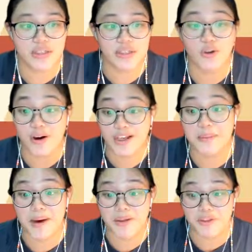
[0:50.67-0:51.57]
in talking
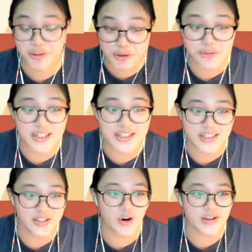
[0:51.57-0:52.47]
about the theories
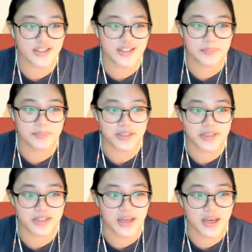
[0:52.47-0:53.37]
and concepts.